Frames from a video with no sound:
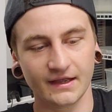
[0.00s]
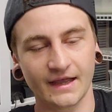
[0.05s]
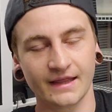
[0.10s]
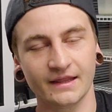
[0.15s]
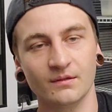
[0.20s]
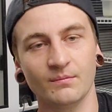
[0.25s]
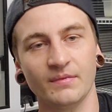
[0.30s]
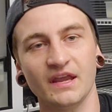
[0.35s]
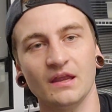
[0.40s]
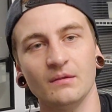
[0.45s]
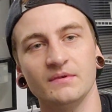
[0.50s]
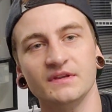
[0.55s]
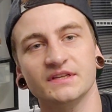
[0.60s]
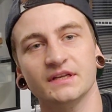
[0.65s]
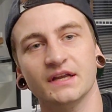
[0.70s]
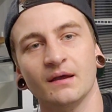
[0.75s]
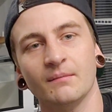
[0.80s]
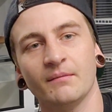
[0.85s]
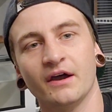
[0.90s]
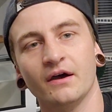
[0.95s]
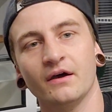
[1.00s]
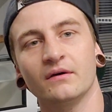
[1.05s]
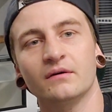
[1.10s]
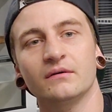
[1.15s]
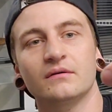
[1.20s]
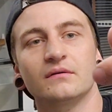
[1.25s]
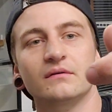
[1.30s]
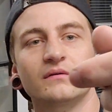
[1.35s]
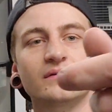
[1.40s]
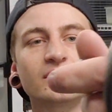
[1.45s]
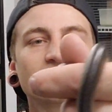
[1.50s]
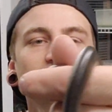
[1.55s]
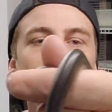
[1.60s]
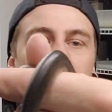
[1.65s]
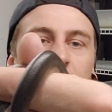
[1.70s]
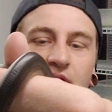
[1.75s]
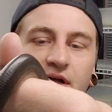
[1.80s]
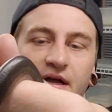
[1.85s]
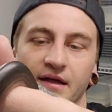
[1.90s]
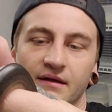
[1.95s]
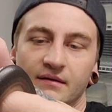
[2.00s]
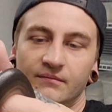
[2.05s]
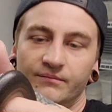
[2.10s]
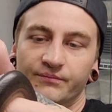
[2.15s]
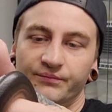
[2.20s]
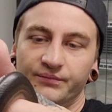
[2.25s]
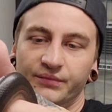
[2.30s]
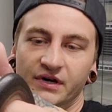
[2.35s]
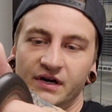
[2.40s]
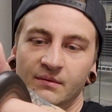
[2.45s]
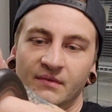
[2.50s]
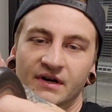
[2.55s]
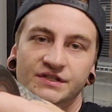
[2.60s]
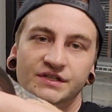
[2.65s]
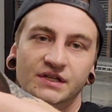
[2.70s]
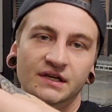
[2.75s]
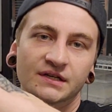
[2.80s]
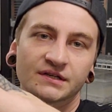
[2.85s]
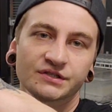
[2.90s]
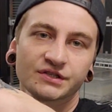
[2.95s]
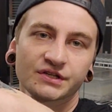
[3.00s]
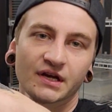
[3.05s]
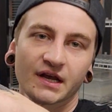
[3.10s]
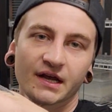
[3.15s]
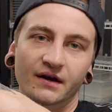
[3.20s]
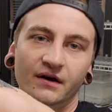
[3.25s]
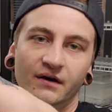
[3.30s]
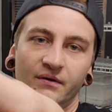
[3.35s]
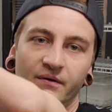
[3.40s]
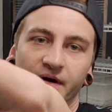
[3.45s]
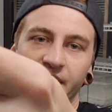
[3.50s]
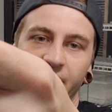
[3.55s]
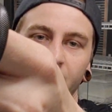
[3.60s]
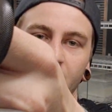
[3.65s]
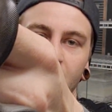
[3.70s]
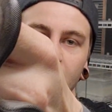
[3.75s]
And the babies come out pretty much in shed already